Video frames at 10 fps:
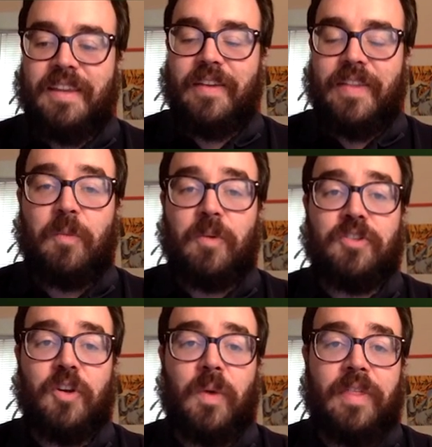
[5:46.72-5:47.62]
Now that
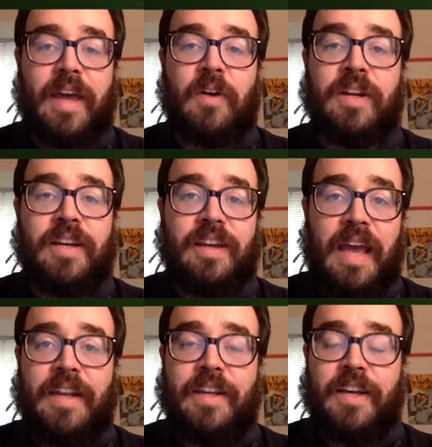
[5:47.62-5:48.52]
was without
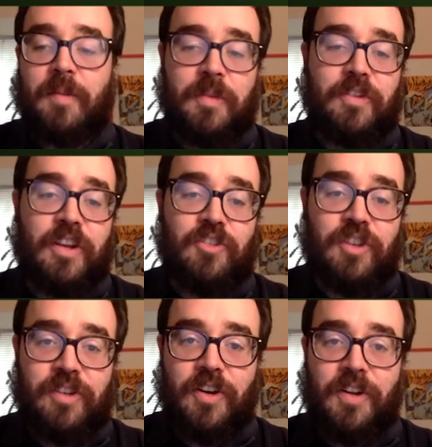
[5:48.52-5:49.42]
any
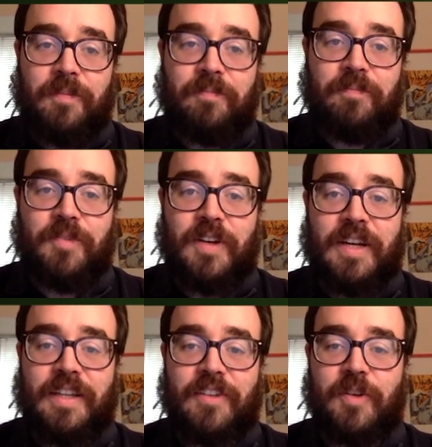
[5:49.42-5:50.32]
optimizations at all,
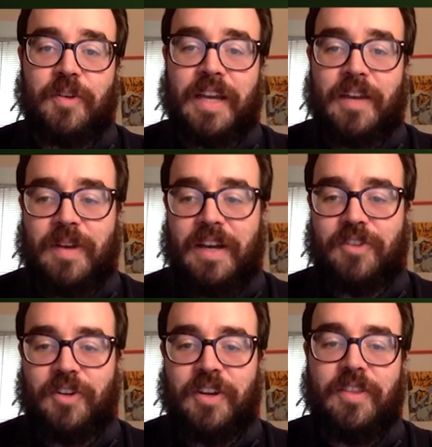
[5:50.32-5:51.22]
right? Let's do it again
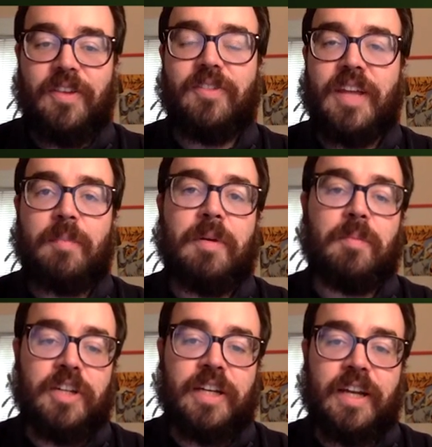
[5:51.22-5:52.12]
faster. This step in
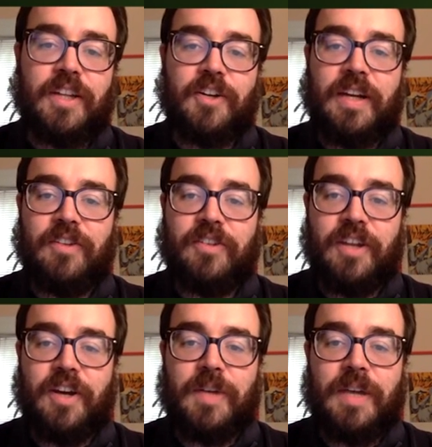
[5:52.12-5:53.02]
particular is
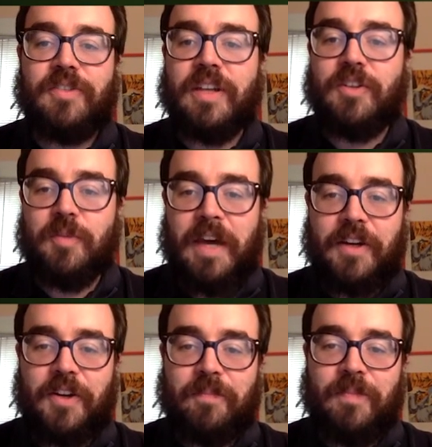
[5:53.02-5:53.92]
slow. Test can do
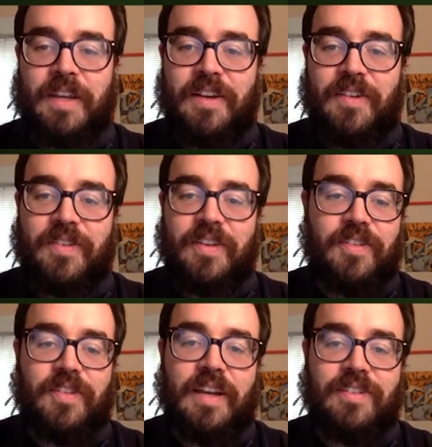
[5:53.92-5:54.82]
better.
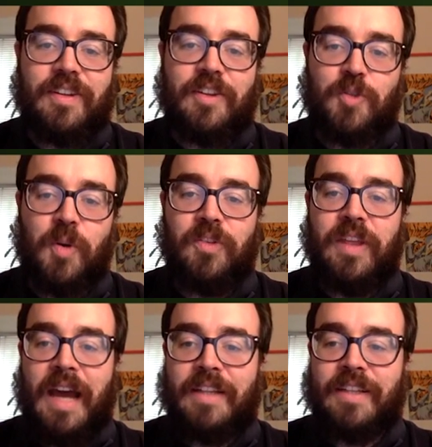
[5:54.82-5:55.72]
Since test controls
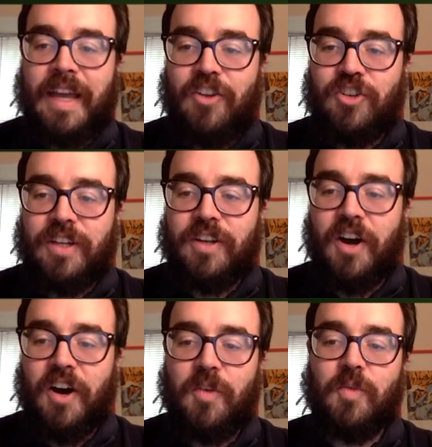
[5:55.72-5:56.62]
the allocation
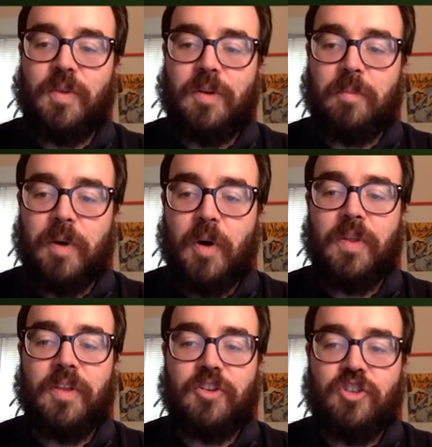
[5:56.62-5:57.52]
of
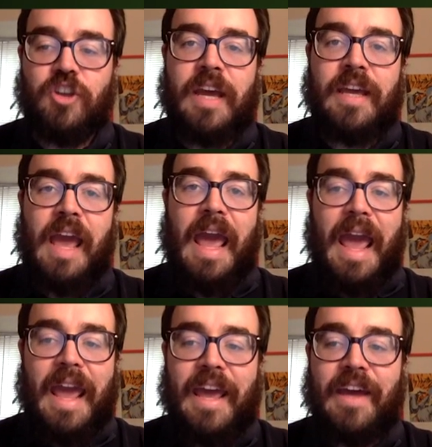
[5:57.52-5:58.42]
both j
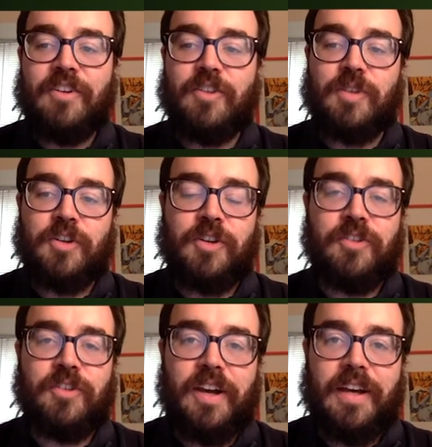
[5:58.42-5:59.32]
and the return
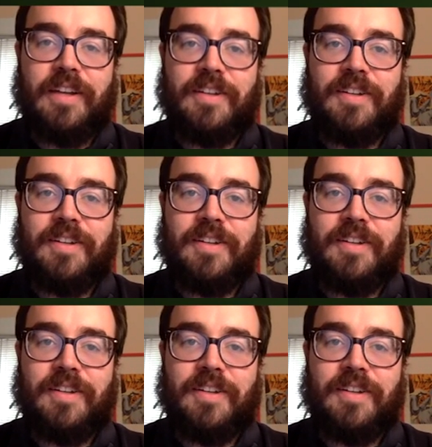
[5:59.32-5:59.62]
slot,